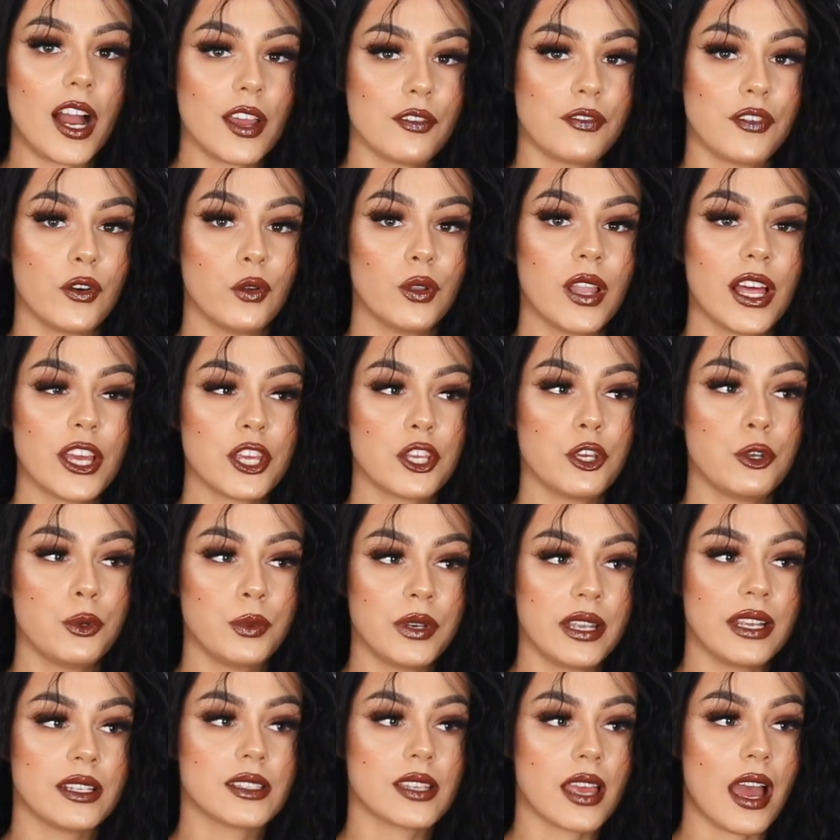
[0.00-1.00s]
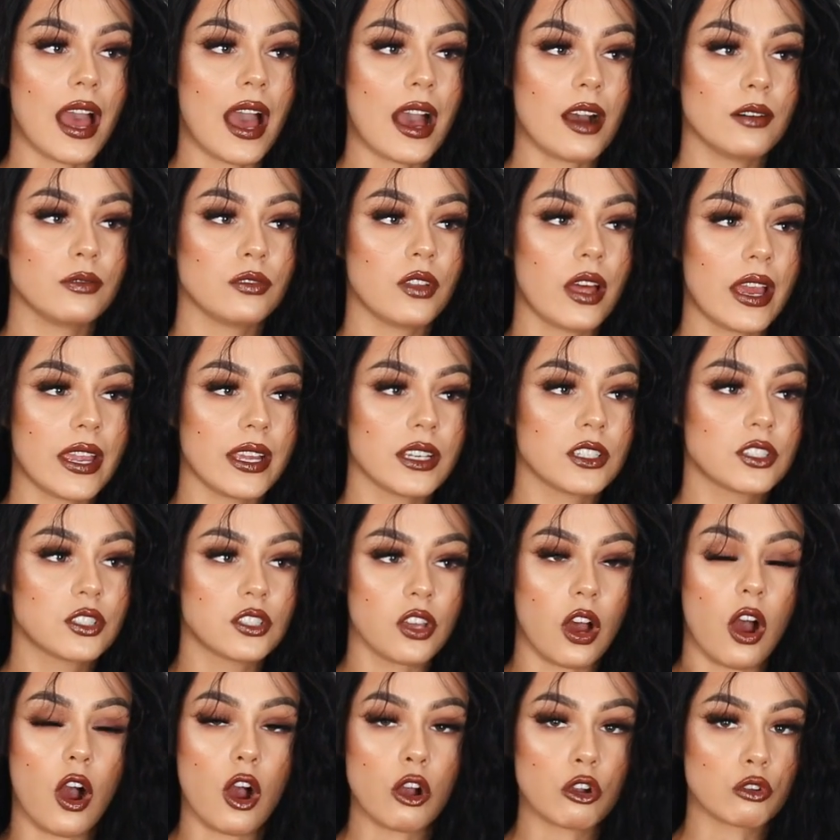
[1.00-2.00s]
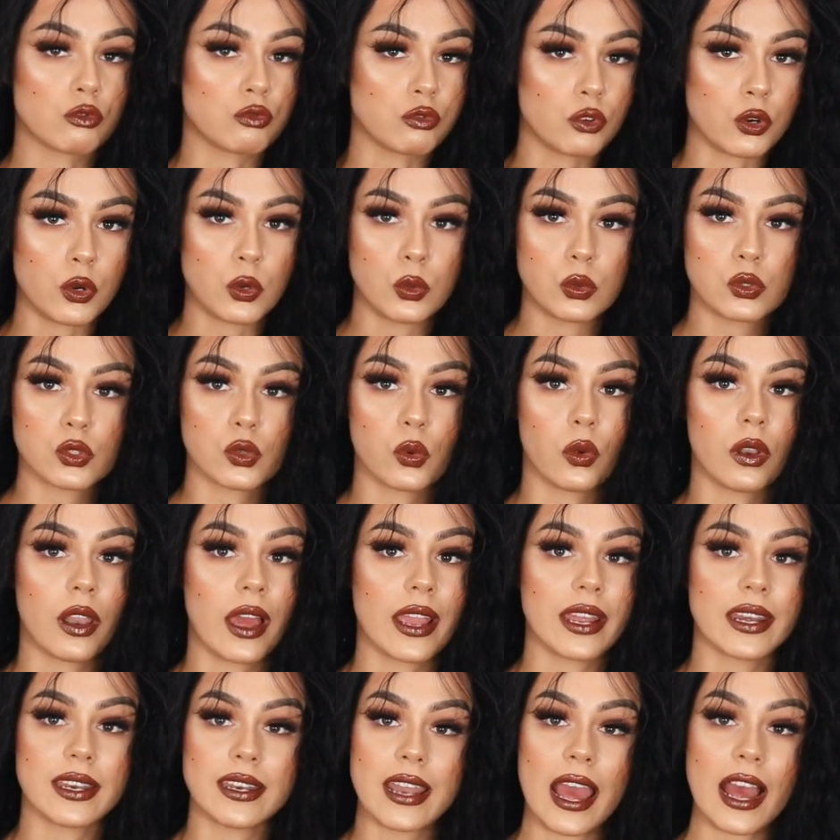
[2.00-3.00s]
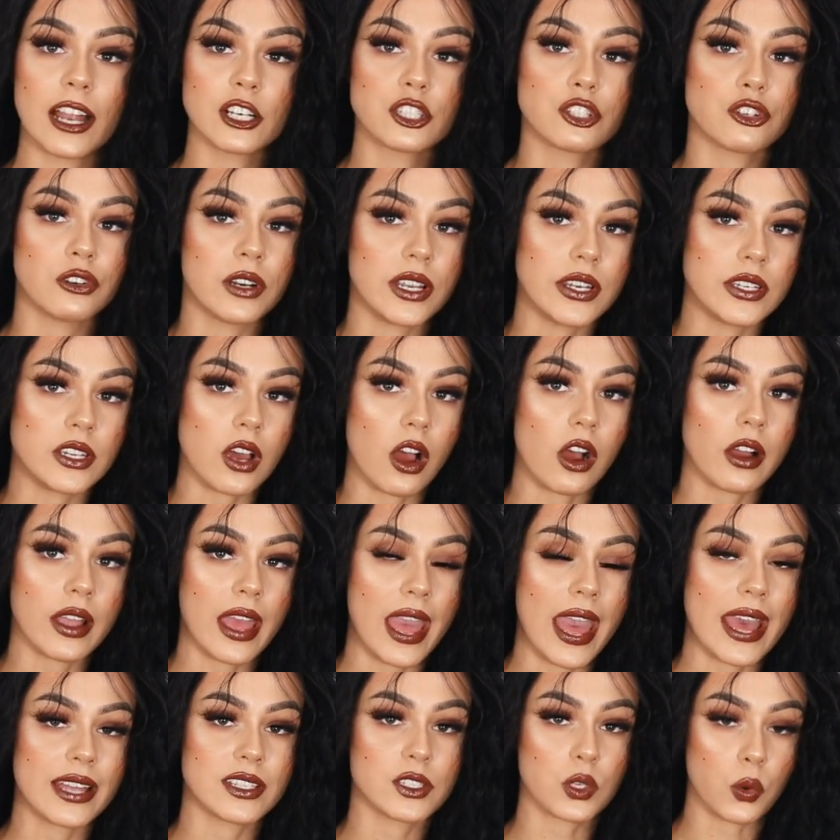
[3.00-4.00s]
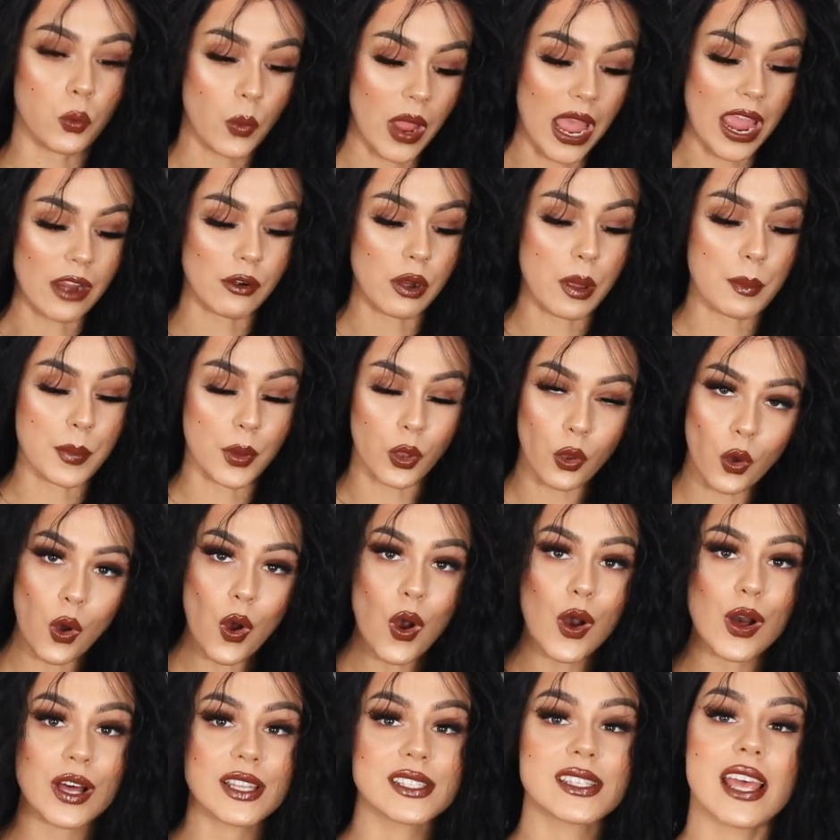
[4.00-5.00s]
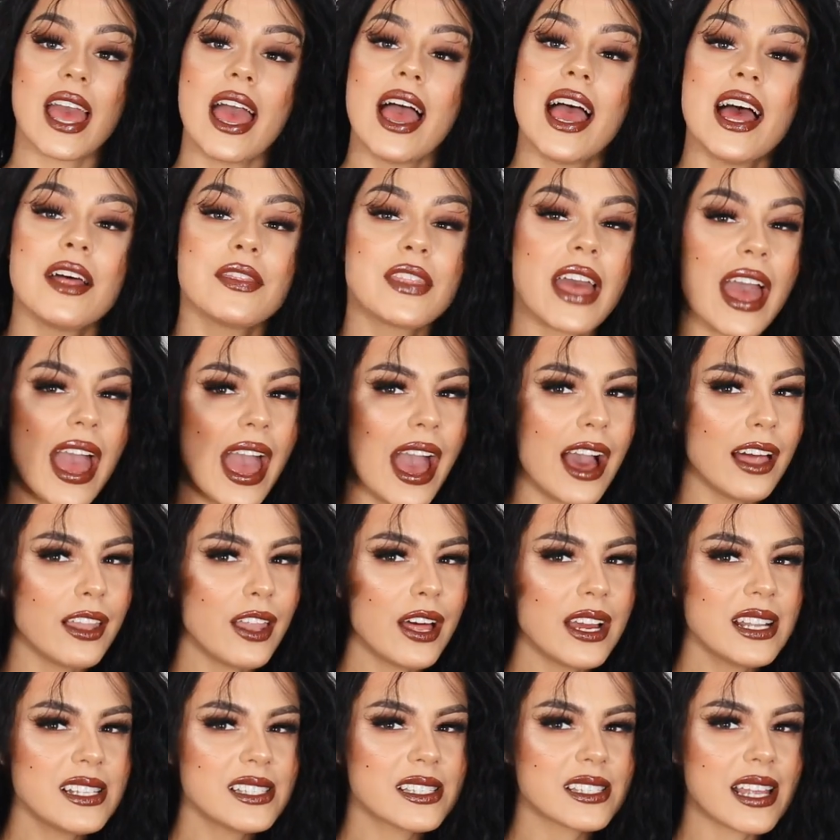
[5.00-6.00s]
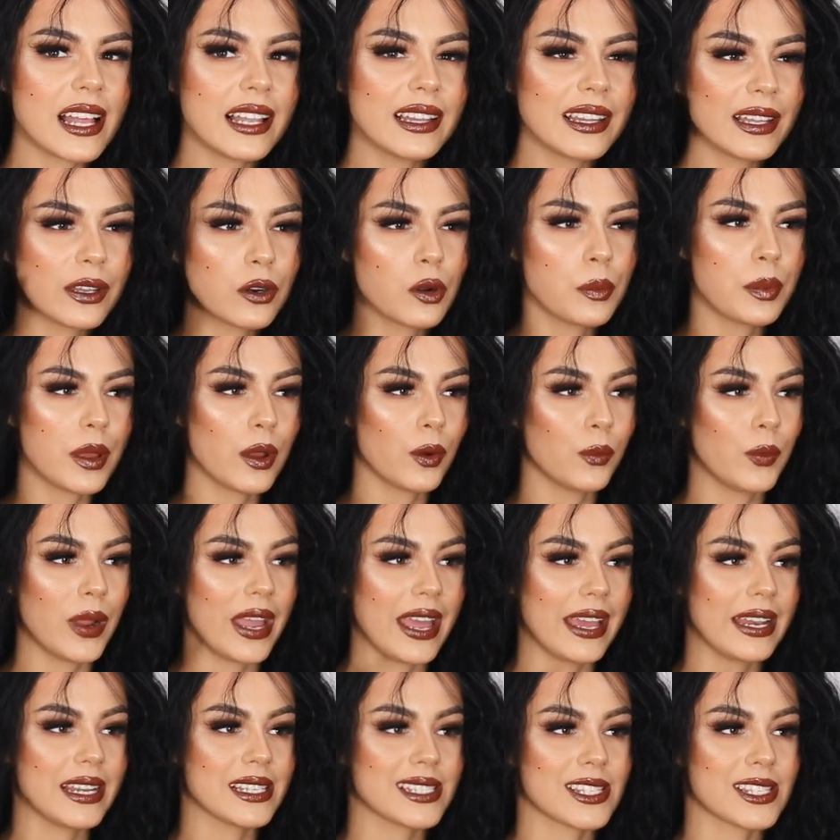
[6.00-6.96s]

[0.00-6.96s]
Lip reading: I feel like you need to have like dark roots or like naturally dark hair to wear it, because the hairline's a little bit weird.